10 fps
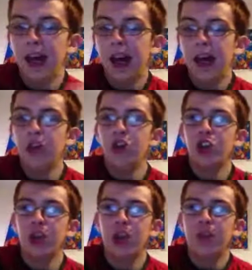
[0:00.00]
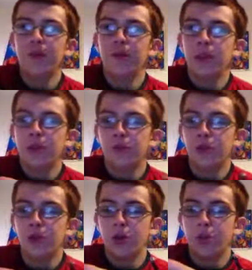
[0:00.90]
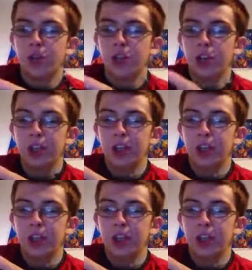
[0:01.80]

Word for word: energy absorption,